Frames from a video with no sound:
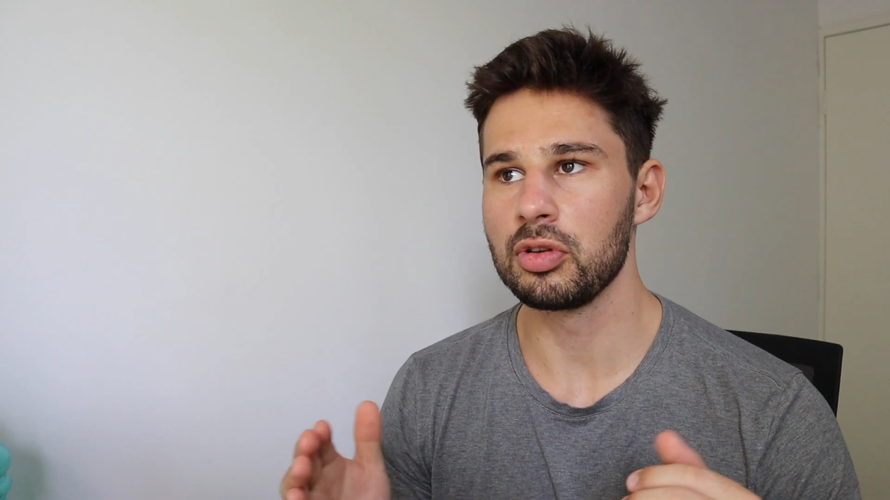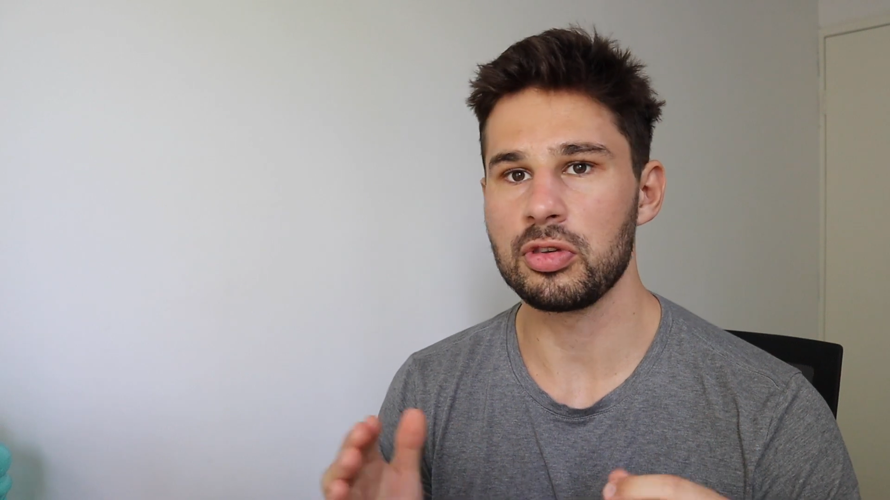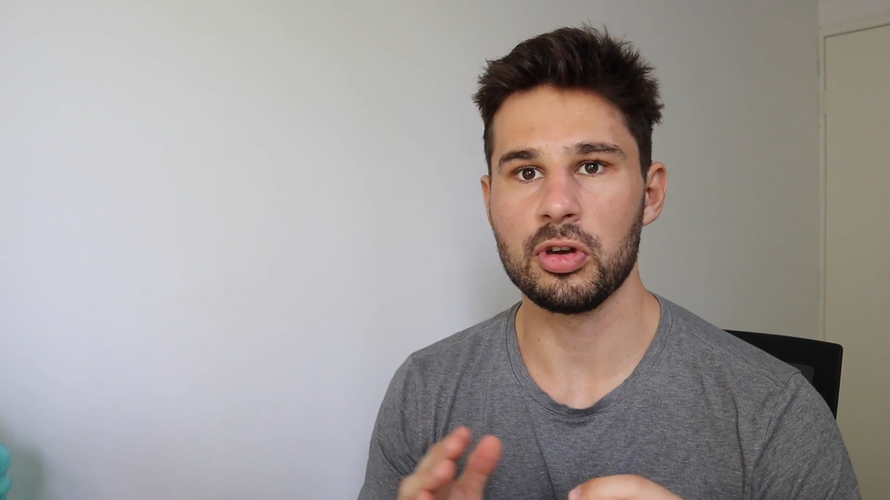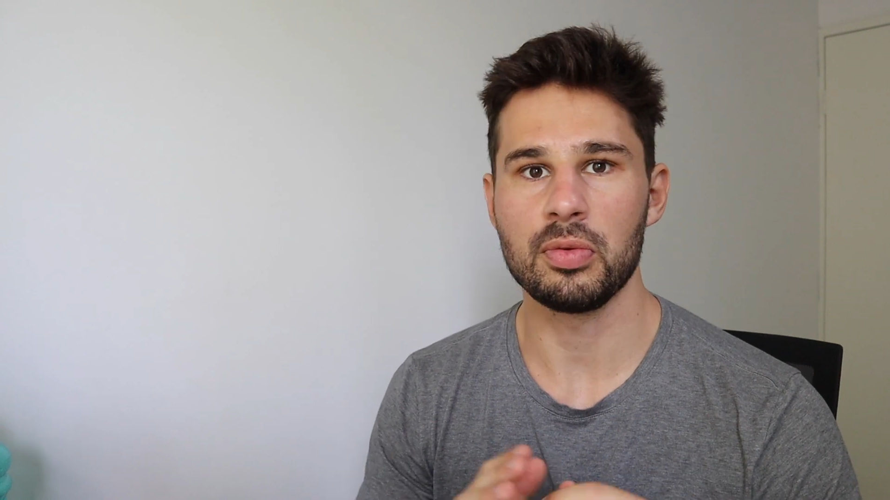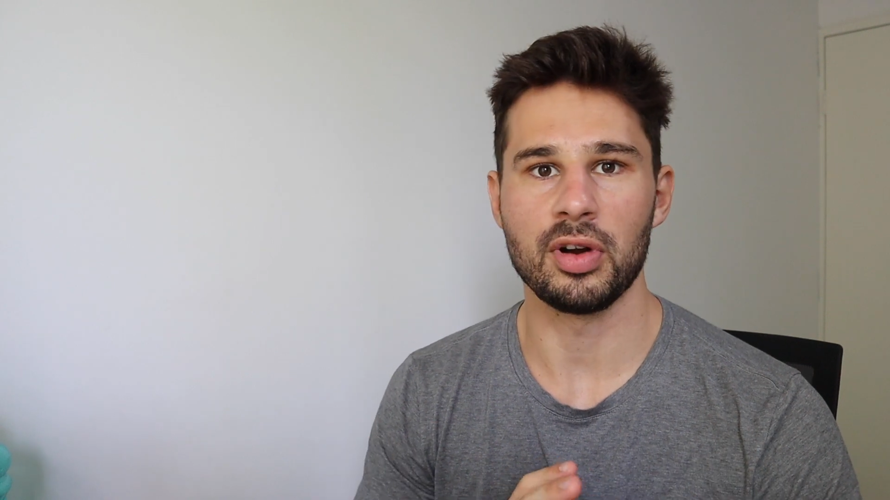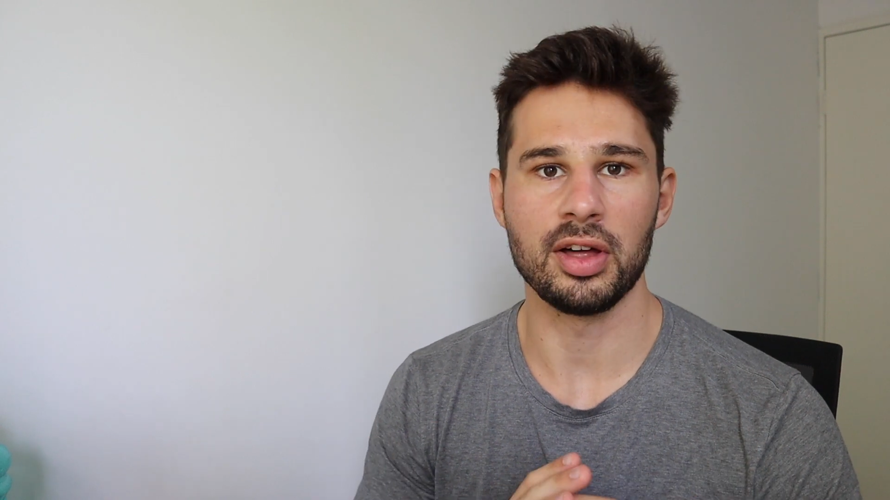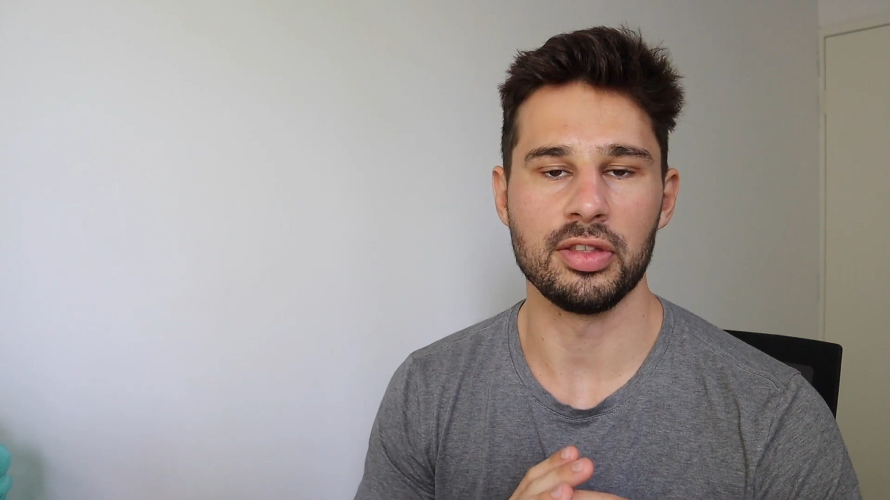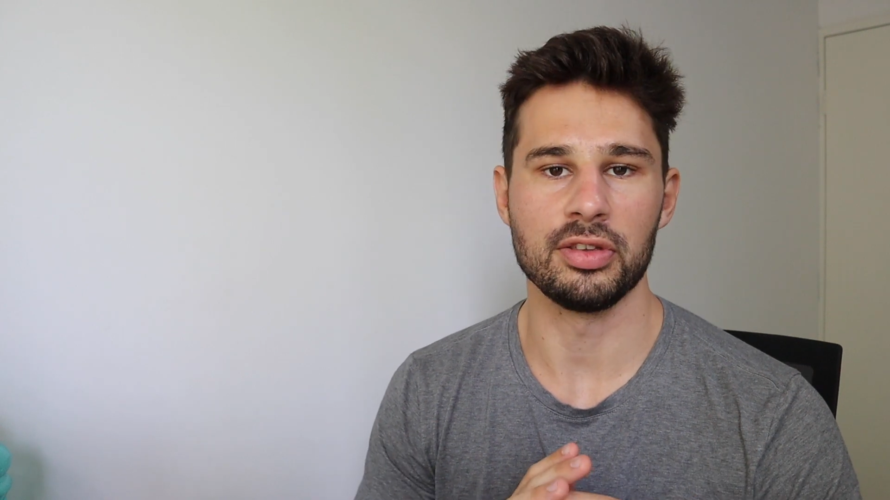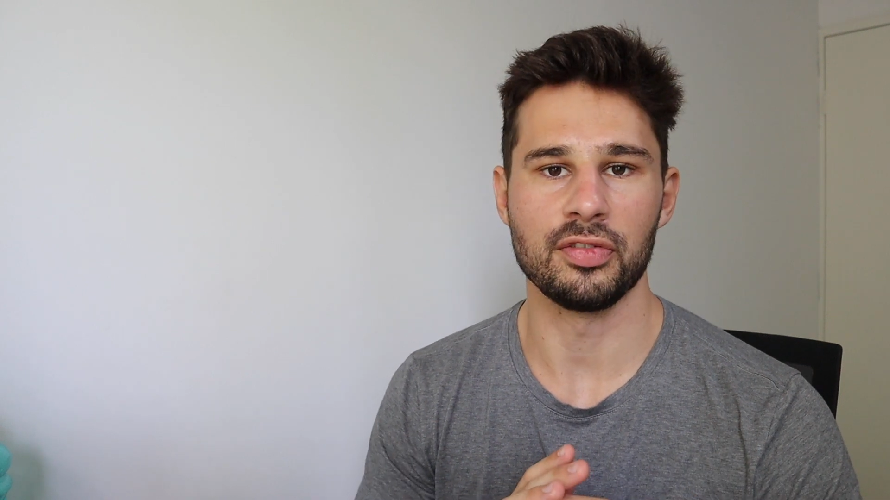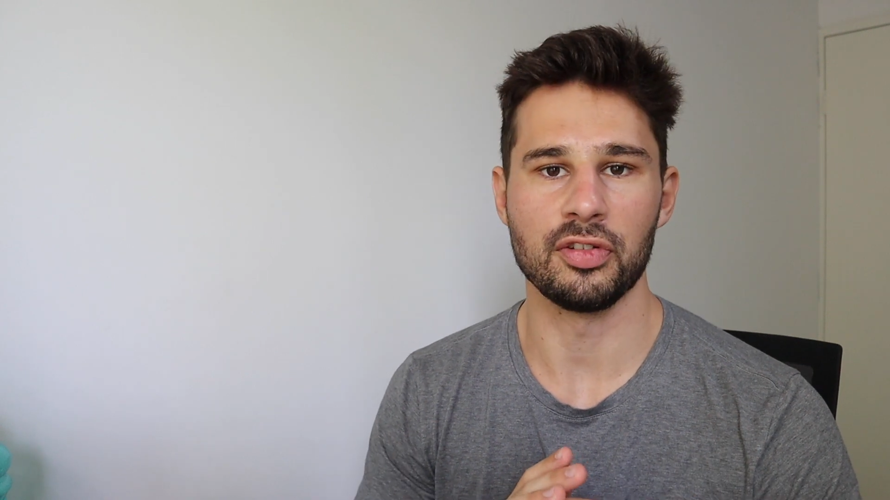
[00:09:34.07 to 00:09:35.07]
term rather
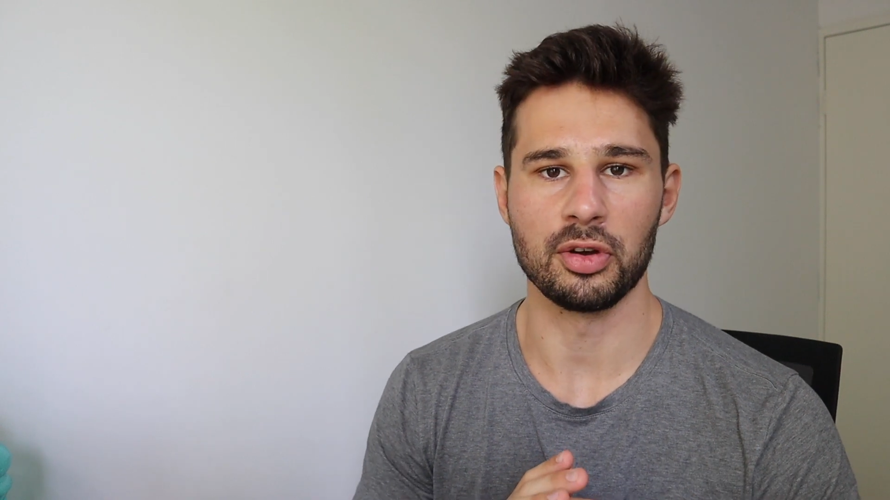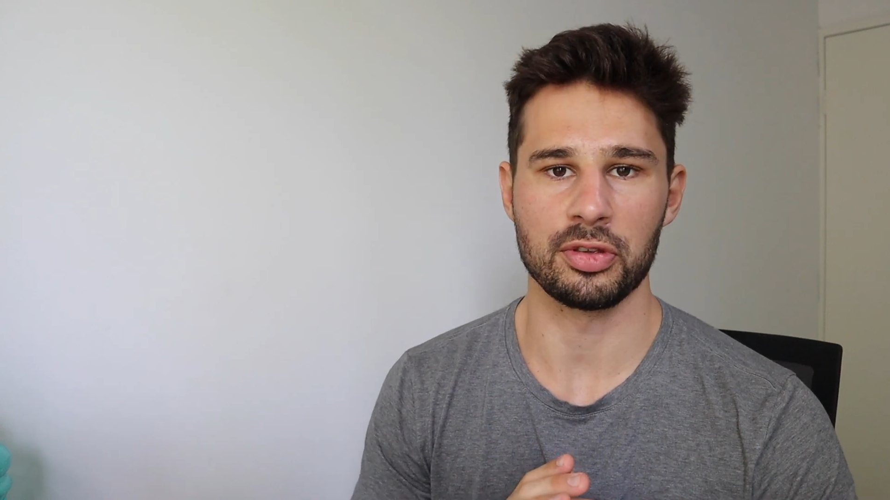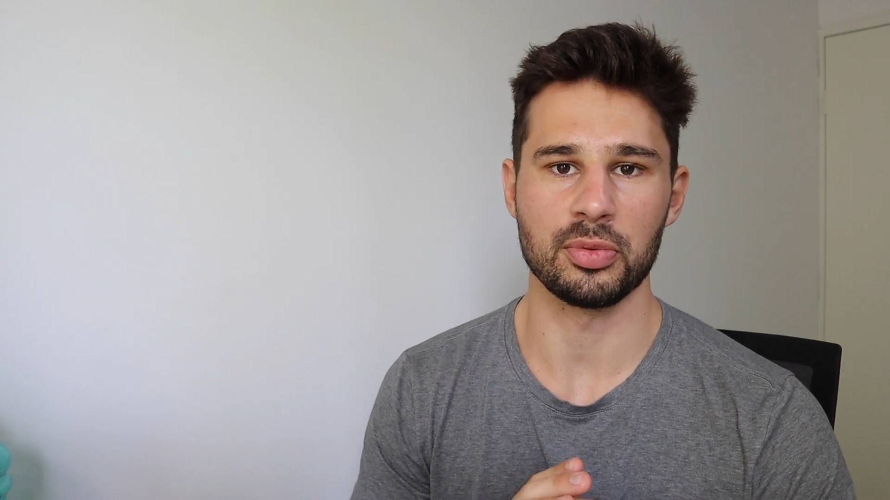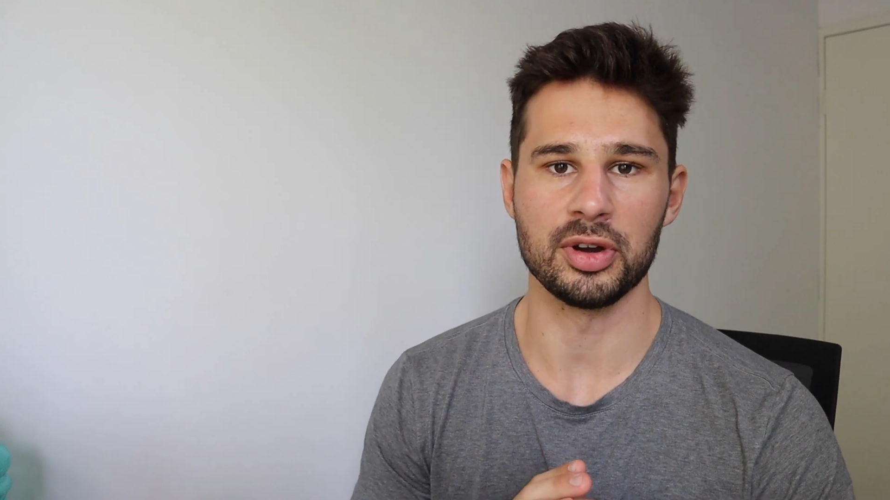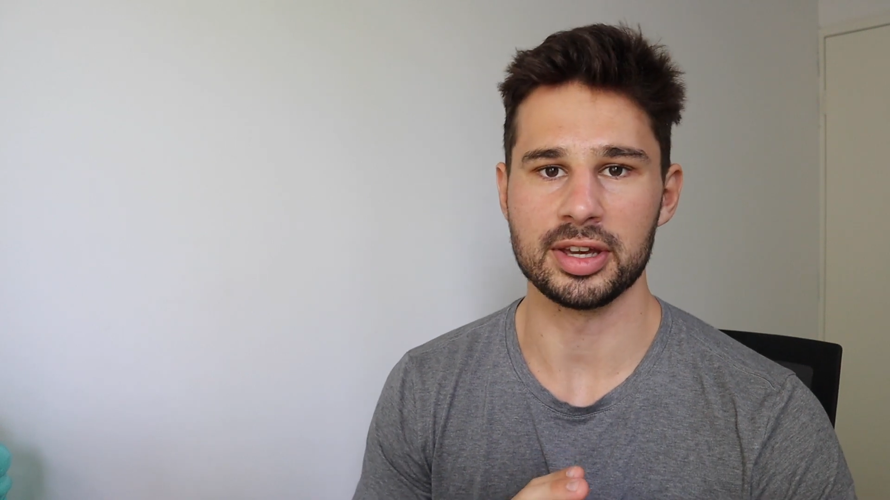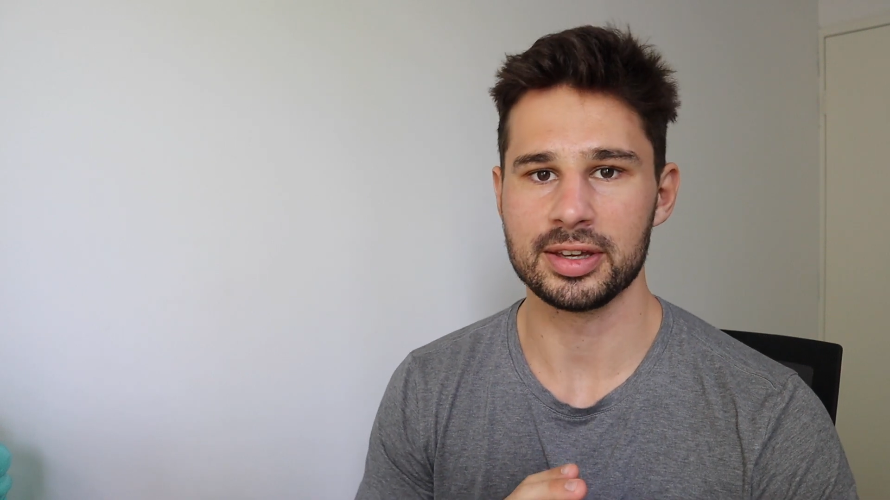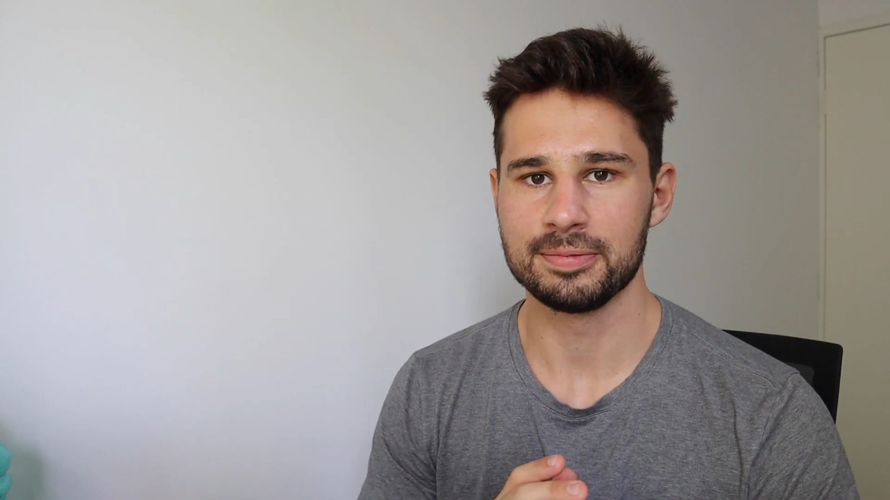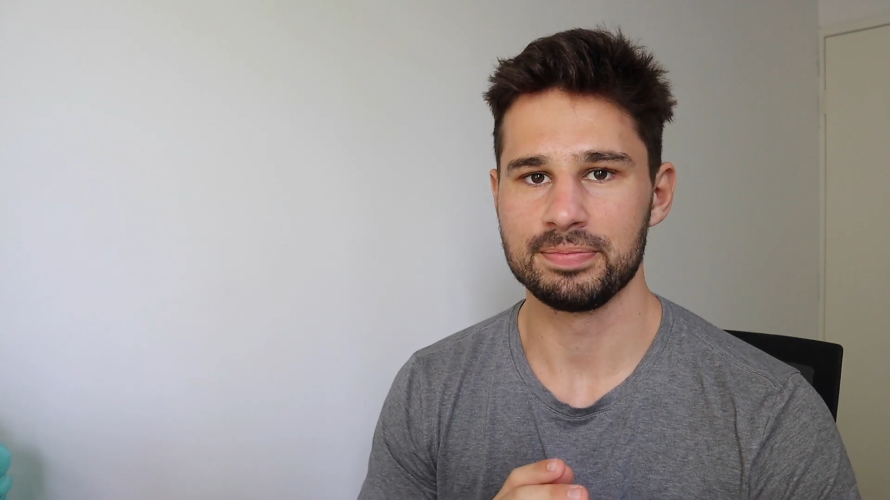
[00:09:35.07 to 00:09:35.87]
than your first week.